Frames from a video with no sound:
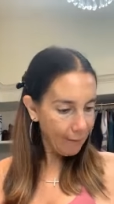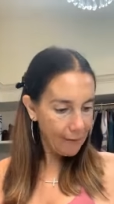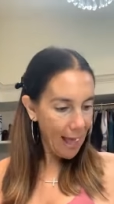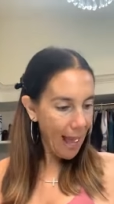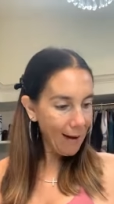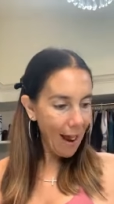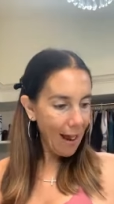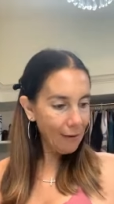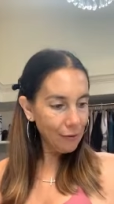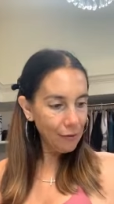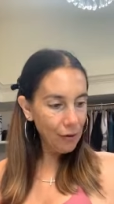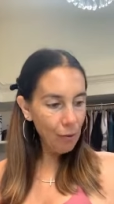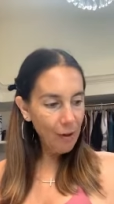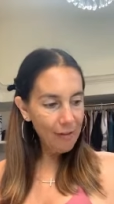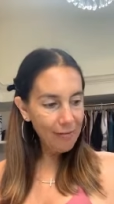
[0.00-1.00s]
That I
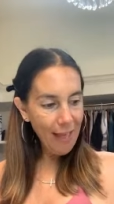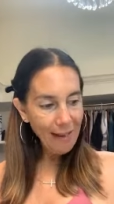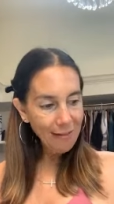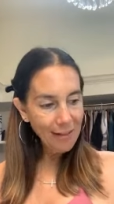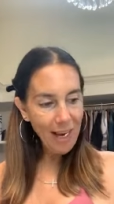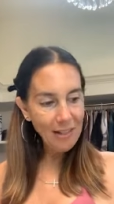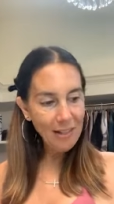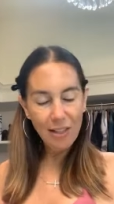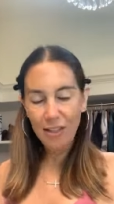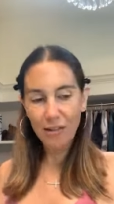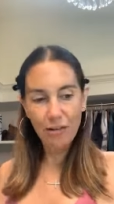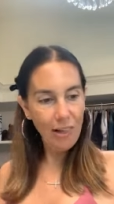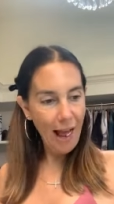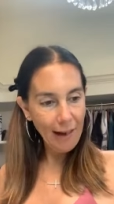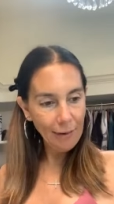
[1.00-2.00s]
don't know where that date
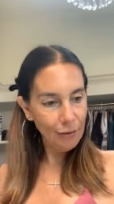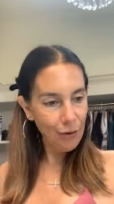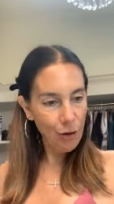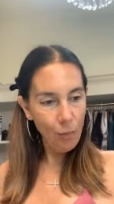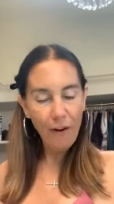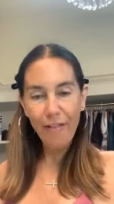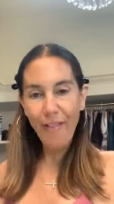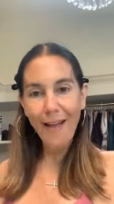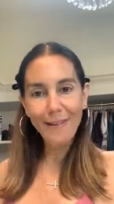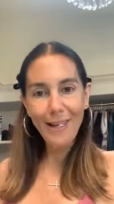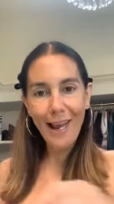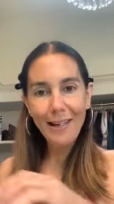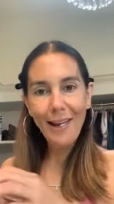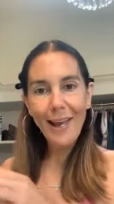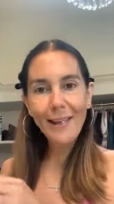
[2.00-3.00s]
is. I don't know where that
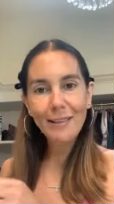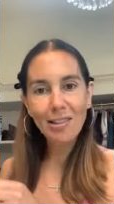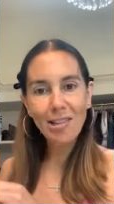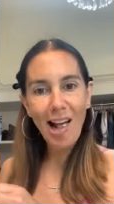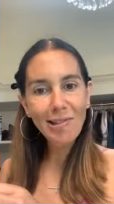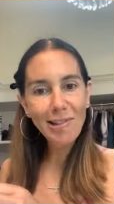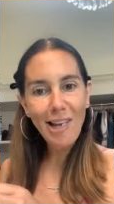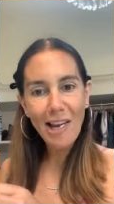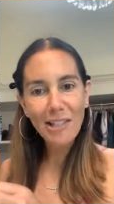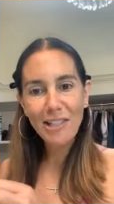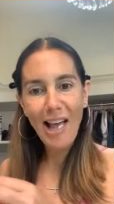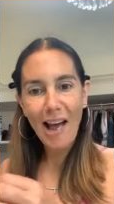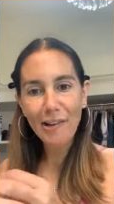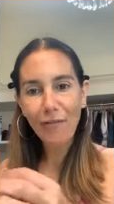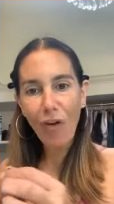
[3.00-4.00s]
date is. That date
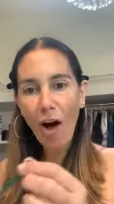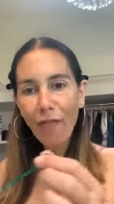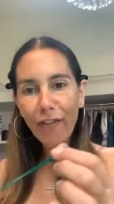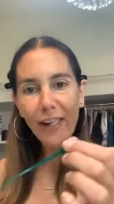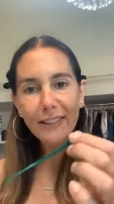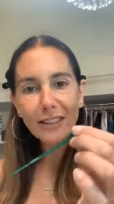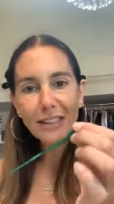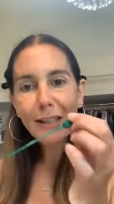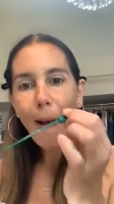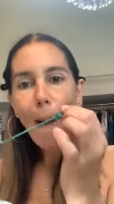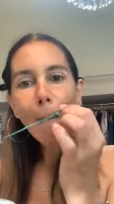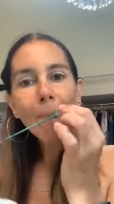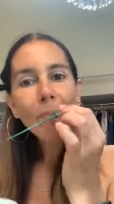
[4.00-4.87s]
is out of office.